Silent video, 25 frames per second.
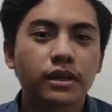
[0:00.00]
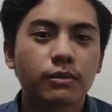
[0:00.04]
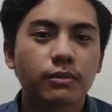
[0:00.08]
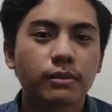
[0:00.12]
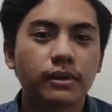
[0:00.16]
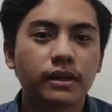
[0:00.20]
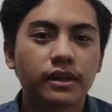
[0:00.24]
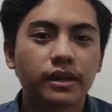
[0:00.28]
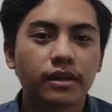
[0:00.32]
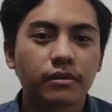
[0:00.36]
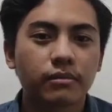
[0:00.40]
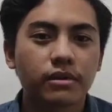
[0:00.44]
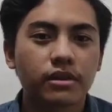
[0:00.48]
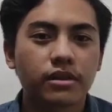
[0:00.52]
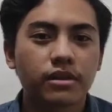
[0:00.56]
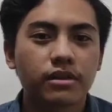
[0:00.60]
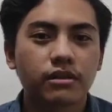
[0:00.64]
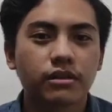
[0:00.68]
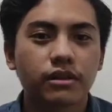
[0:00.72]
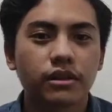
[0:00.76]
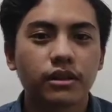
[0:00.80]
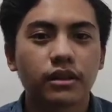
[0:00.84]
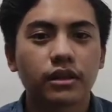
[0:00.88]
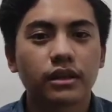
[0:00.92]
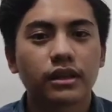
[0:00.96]
building
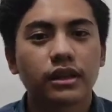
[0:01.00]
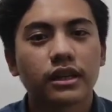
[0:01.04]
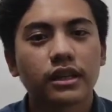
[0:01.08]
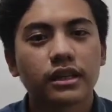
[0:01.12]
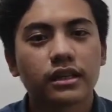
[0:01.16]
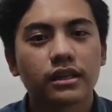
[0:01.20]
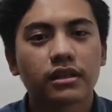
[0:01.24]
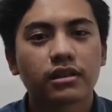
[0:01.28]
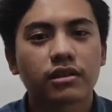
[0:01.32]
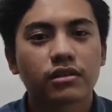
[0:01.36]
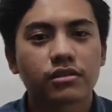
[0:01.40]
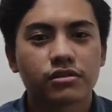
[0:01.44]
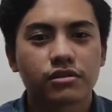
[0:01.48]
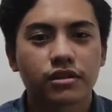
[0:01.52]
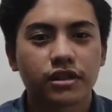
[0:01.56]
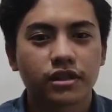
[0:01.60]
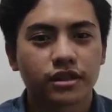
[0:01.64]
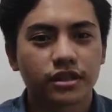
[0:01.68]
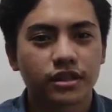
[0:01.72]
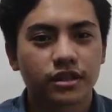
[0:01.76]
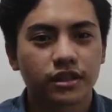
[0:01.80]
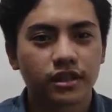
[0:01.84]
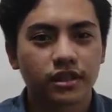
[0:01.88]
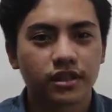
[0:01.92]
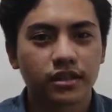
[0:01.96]
material in the
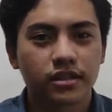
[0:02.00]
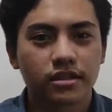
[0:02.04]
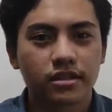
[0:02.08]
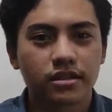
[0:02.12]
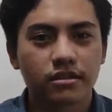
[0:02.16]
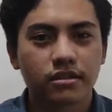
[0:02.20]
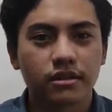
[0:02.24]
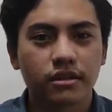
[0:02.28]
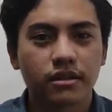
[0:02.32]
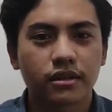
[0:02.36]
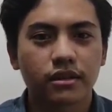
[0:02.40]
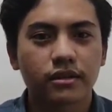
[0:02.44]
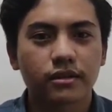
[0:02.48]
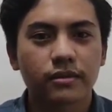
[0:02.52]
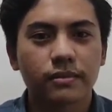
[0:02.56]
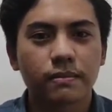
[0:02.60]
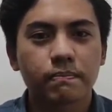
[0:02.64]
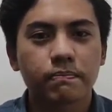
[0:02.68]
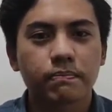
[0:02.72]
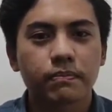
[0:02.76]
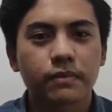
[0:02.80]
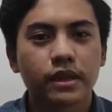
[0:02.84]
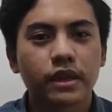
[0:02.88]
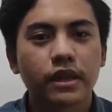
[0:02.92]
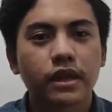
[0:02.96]
construction industry.
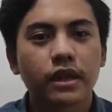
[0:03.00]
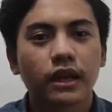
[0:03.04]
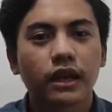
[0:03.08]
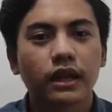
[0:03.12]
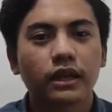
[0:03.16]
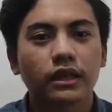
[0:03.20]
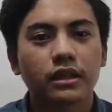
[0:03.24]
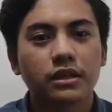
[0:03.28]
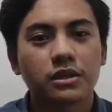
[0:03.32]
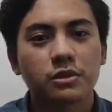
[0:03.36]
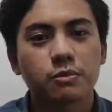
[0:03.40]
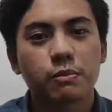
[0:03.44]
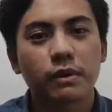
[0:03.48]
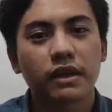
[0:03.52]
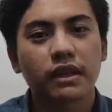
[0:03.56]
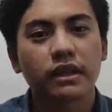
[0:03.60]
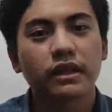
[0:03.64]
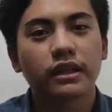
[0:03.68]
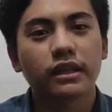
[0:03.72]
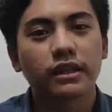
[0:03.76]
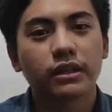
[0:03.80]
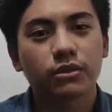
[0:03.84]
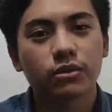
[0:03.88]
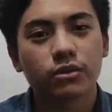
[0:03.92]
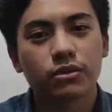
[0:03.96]
It is mainly
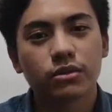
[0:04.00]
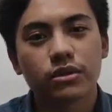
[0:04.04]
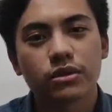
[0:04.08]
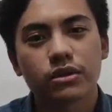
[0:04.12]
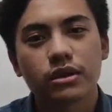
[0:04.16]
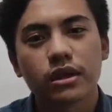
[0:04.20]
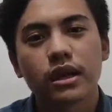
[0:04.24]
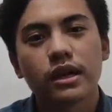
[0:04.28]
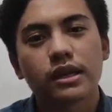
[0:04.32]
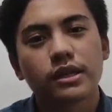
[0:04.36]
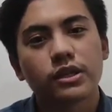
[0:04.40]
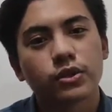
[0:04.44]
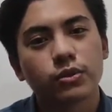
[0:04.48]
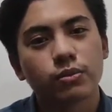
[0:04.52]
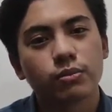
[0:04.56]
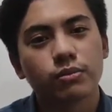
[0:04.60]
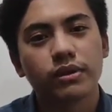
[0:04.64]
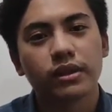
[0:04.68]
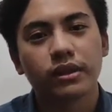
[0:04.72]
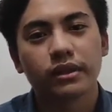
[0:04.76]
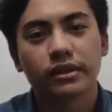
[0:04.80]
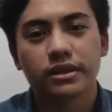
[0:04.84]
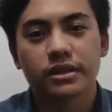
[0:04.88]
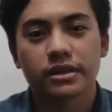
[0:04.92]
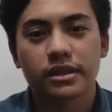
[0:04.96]
used to
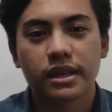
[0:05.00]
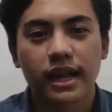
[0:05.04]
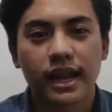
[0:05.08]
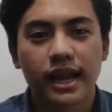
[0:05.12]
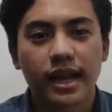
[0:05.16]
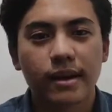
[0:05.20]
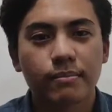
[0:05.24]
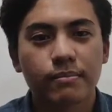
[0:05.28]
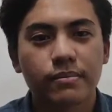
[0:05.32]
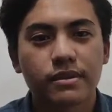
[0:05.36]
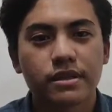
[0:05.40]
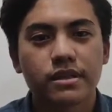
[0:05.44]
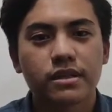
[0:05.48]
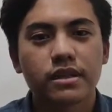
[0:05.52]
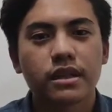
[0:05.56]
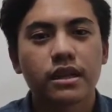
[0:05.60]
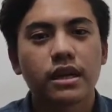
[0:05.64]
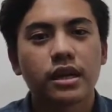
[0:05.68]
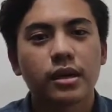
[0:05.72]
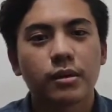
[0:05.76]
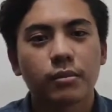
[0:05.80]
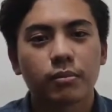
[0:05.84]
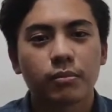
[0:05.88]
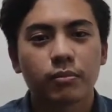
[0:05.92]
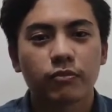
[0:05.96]
build slabs,
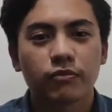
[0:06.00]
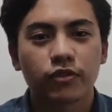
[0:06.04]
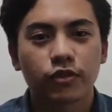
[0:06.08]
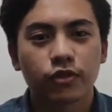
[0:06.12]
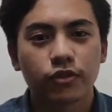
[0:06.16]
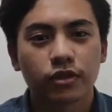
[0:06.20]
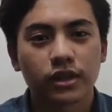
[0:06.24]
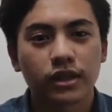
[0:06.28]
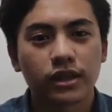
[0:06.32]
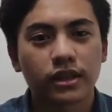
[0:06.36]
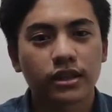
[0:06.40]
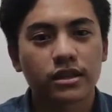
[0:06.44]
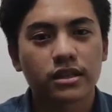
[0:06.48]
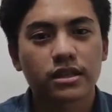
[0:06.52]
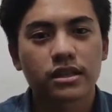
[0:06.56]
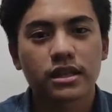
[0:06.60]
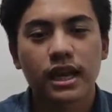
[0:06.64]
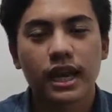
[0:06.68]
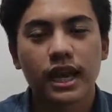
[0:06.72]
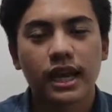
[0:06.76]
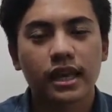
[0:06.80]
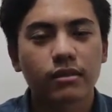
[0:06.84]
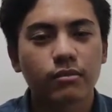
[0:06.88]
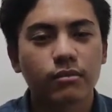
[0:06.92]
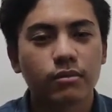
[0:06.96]
footings,
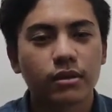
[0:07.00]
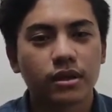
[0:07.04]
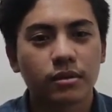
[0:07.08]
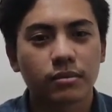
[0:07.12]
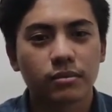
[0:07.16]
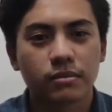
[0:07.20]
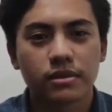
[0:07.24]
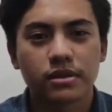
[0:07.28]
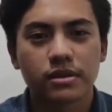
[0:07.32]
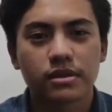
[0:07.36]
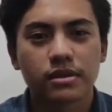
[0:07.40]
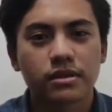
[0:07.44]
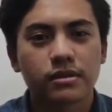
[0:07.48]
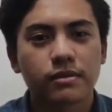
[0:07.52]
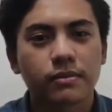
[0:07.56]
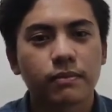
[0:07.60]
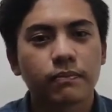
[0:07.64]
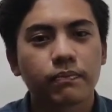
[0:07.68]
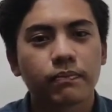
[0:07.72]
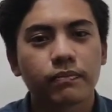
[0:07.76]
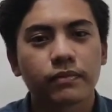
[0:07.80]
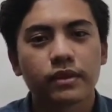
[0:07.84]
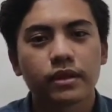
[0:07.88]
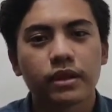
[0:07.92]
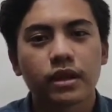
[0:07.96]
and beams.
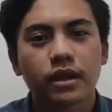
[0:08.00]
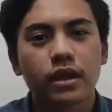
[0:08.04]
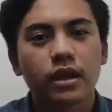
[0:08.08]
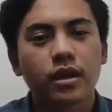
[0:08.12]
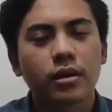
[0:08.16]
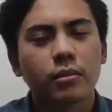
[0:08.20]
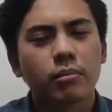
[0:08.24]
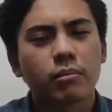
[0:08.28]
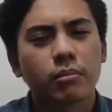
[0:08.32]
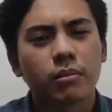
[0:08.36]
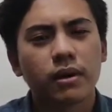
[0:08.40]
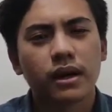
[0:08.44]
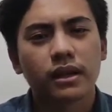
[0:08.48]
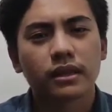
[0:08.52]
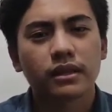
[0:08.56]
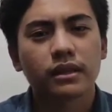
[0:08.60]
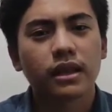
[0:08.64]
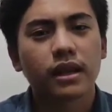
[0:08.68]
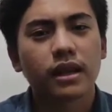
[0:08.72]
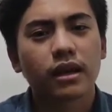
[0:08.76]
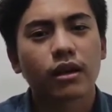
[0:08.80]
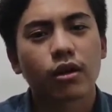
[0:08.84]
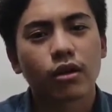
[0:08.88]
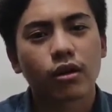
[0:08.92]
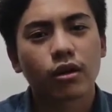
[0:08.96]
But
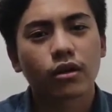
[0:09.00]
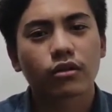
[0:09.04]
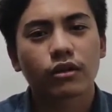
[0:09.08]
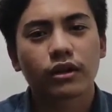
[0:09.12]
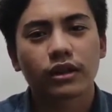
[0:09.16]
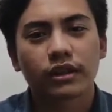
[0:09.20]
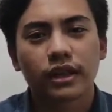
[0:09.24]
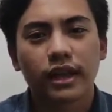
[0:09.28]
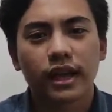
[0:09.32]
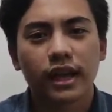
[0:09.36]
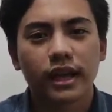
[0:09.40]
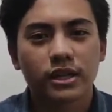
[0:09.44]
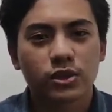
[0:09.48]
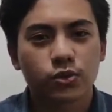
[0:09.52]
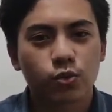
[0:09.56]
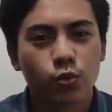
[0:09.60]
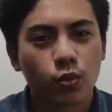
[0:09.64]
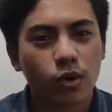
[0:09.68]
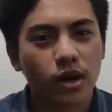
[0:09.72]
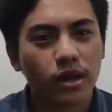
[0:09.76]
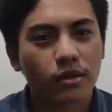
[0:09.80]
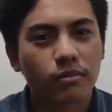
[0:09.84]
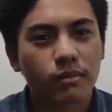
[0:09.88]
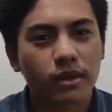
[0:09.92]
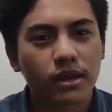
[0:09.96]
concrete has
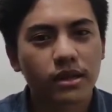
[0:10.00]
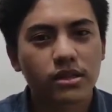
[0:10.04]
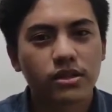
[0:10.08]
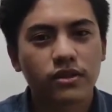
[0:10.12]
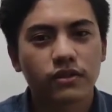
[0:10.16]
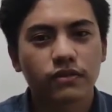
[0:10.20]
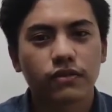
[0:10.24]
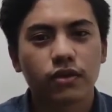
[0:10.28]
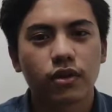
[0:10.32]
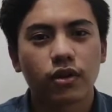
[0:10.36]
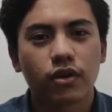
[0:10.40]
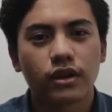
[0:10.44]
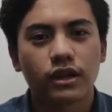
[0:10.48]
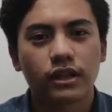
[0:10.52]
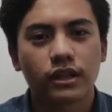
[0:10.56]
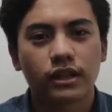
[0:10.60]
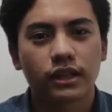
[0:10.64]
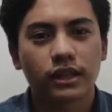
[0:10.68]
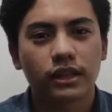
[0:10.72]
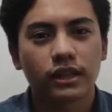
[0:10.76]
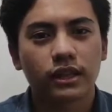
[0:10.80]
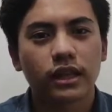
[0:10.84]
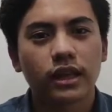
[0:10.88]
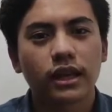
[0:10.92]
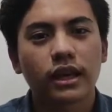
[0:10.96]
one major flaw in it.
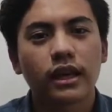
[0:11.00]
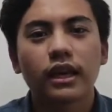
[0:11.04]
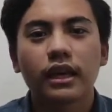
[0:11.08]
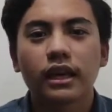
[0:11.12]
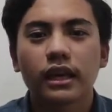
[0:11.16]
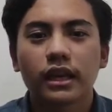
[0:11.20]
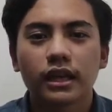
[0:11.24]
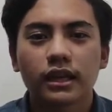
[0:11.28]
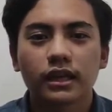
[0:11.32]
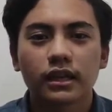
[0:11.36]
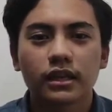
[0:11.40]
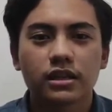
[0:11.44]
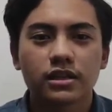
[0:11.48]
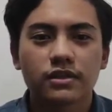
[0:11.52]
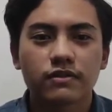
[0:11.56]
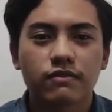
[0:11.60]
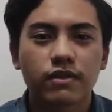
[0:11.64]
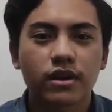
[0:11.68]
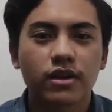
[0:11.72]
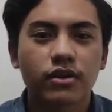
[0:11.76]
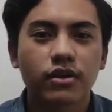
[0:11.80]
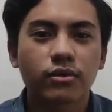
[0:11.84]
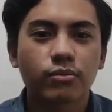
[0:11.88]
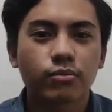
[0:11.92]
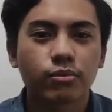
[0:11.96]
It is
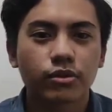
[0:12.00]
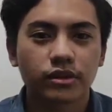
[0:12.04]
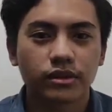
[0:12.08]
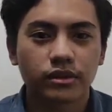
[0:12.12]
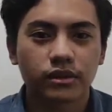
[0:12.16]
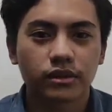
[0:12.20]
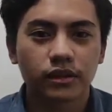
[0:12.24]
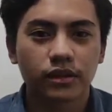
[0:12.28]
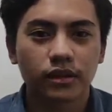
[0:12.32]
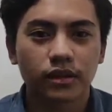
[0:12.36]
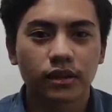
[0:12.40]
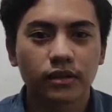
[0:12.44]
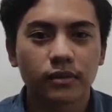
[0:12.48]
very brittle.